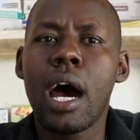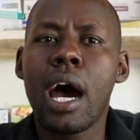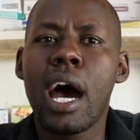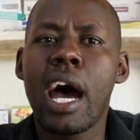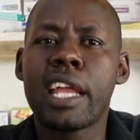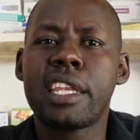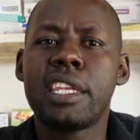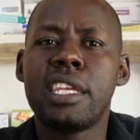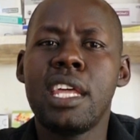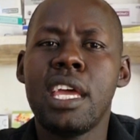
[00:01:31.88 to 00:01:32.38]

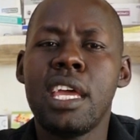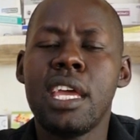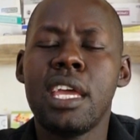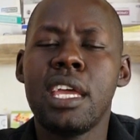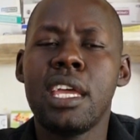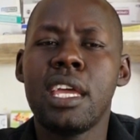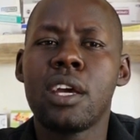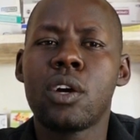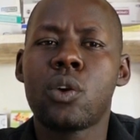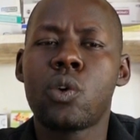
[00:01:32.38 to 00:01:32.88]
at
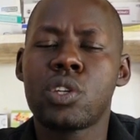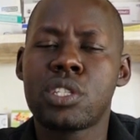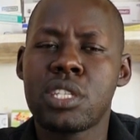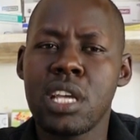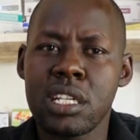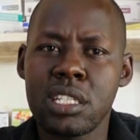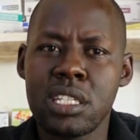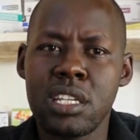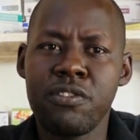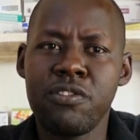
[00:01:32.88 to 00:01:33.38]
the
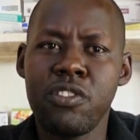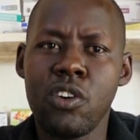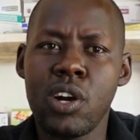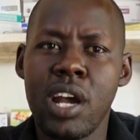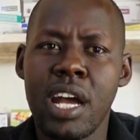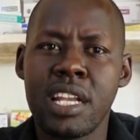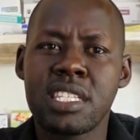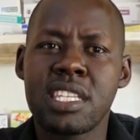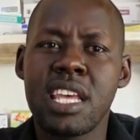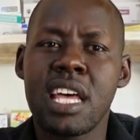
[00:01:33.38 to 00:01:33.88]
causative
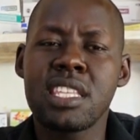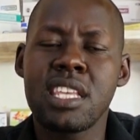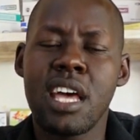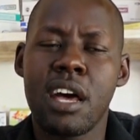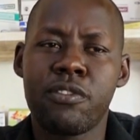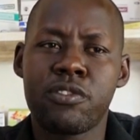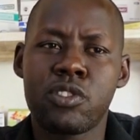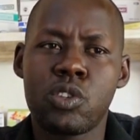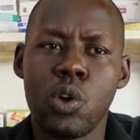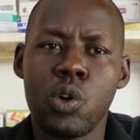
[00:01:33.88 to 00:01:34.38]
organs, as
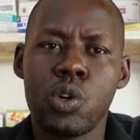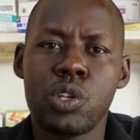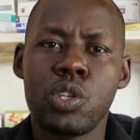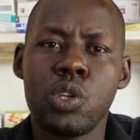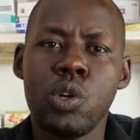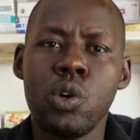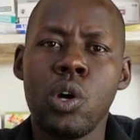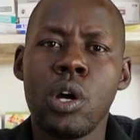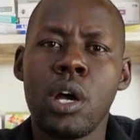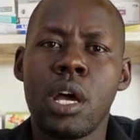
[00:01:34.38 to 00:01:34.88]
I've told
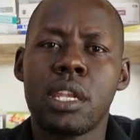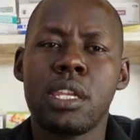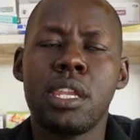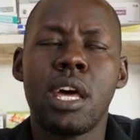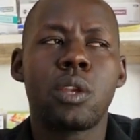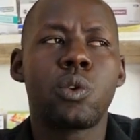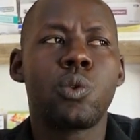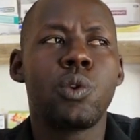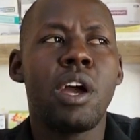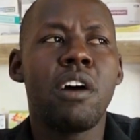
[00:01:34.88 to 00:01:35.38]
you,
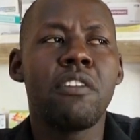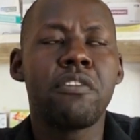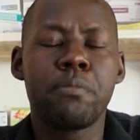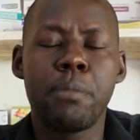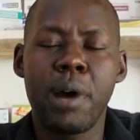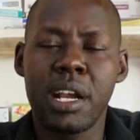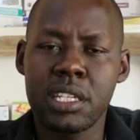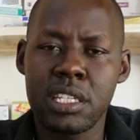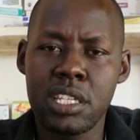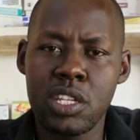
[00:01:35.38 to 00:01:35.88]
that we have
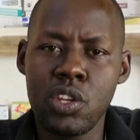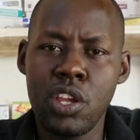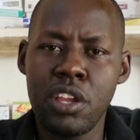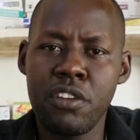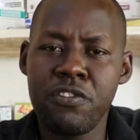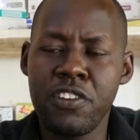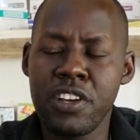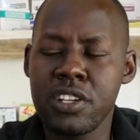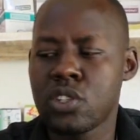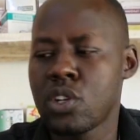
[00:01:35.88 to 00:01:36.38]
bacterial
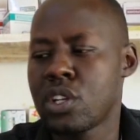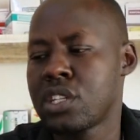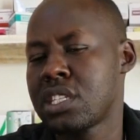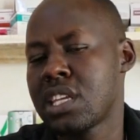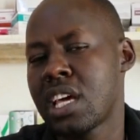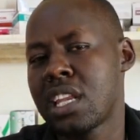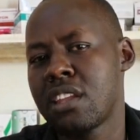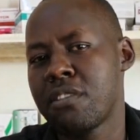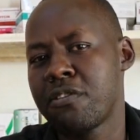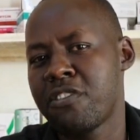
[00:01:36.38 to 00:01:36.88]
infections
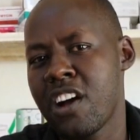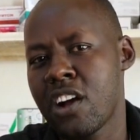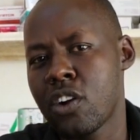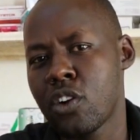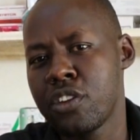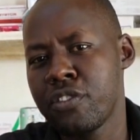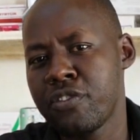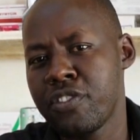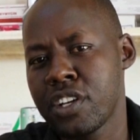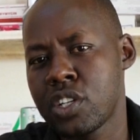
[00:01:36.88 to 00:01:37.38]
and the
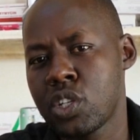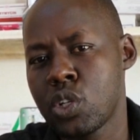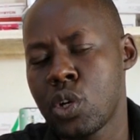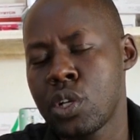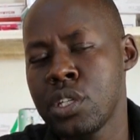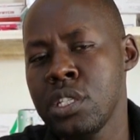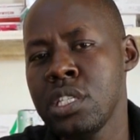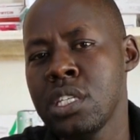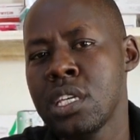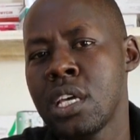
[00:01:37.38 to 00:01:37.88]
fungal
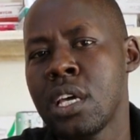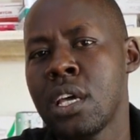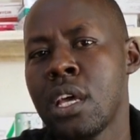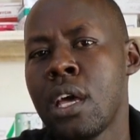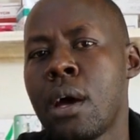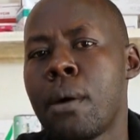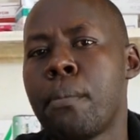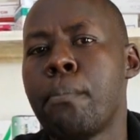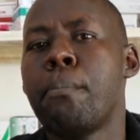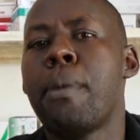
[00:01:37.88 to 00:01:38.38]
infections,
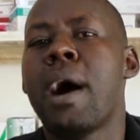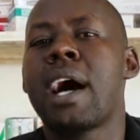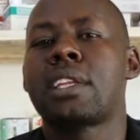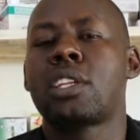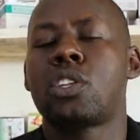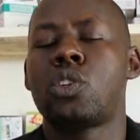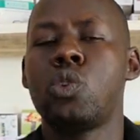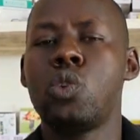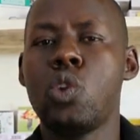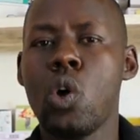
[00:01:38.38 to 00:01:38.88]

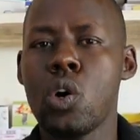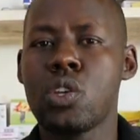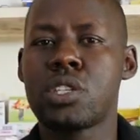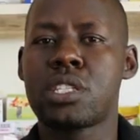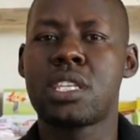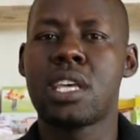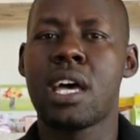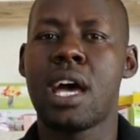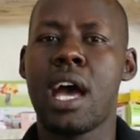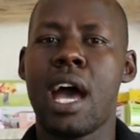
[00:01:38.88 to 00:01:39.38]
but
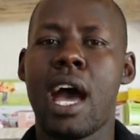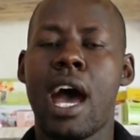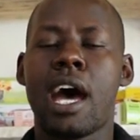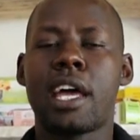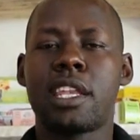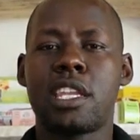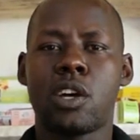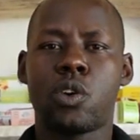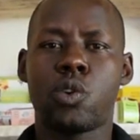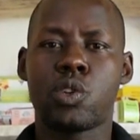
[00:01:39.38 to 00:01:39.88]
those
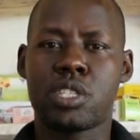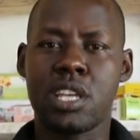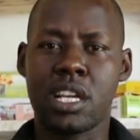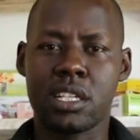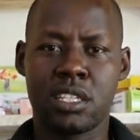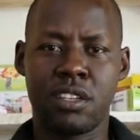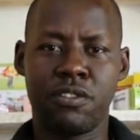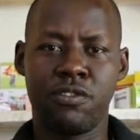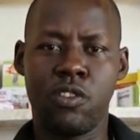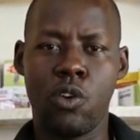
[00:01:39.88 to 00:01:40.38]
are the
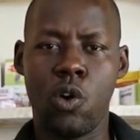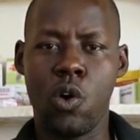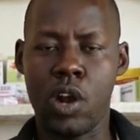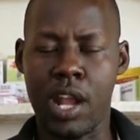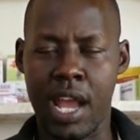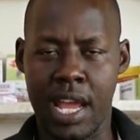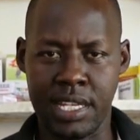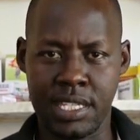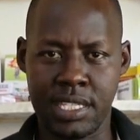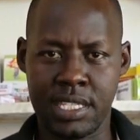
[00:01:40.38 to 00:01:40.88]
causative
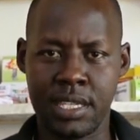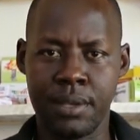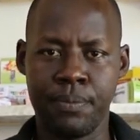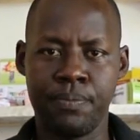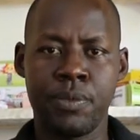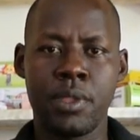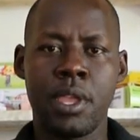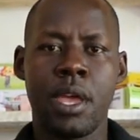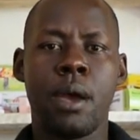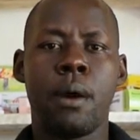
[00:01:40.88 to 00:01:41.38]
organs.
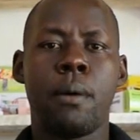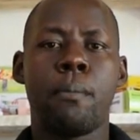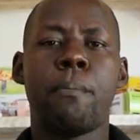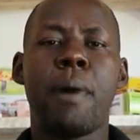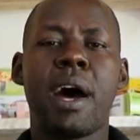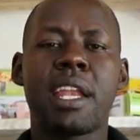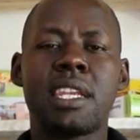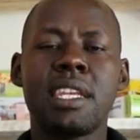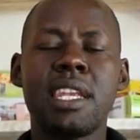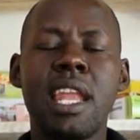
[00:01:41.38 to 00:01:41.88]

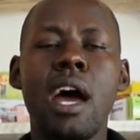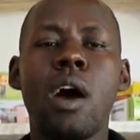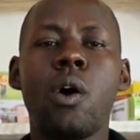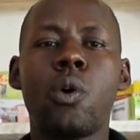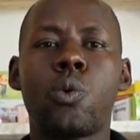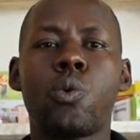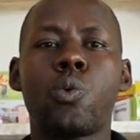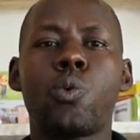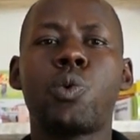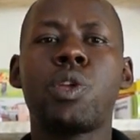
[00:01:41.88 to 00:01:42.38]
But
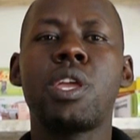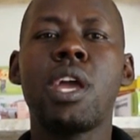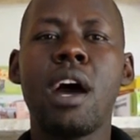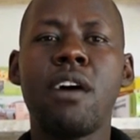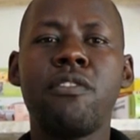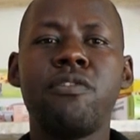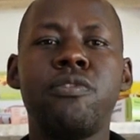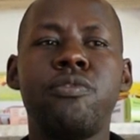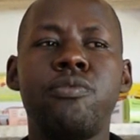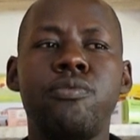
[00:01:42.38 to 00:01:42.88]
now we
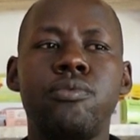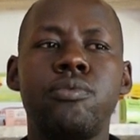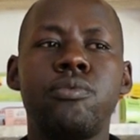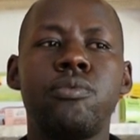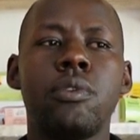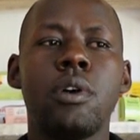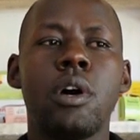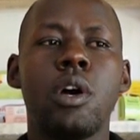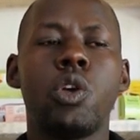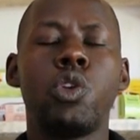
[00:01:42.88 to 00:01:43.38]
have
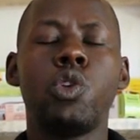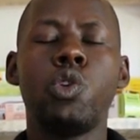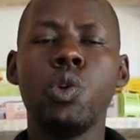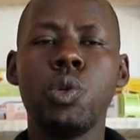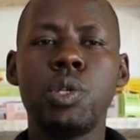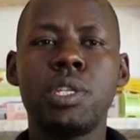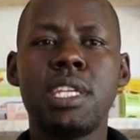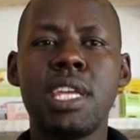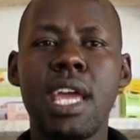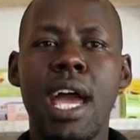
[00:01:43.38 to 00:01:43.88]

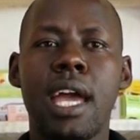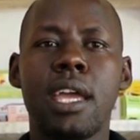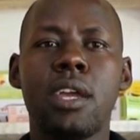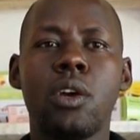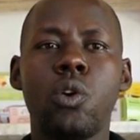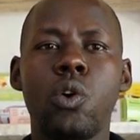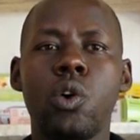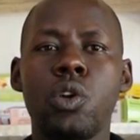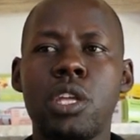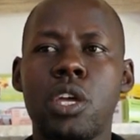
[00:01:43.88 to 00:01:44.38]
UTI
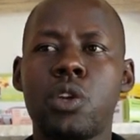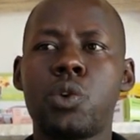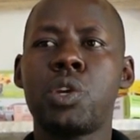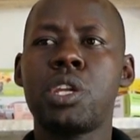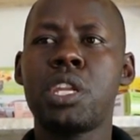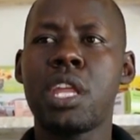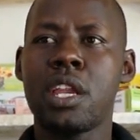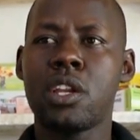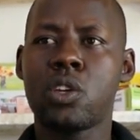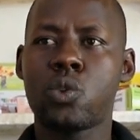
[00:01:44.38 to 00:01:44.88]
or the
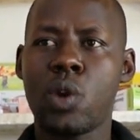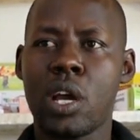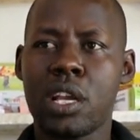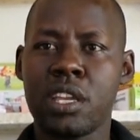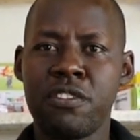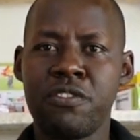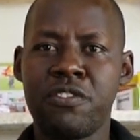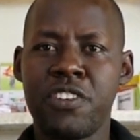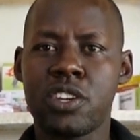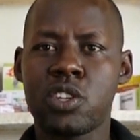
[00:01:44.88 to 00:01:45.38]
urinary tract
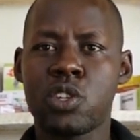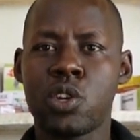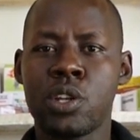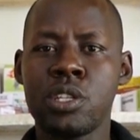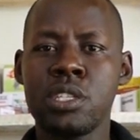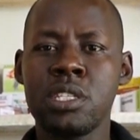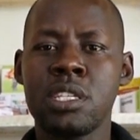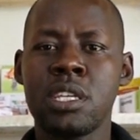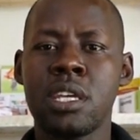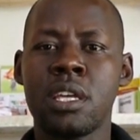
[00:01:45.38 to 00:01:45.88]

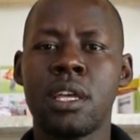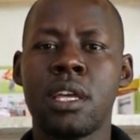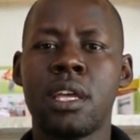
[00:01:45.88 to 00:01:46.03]
infections.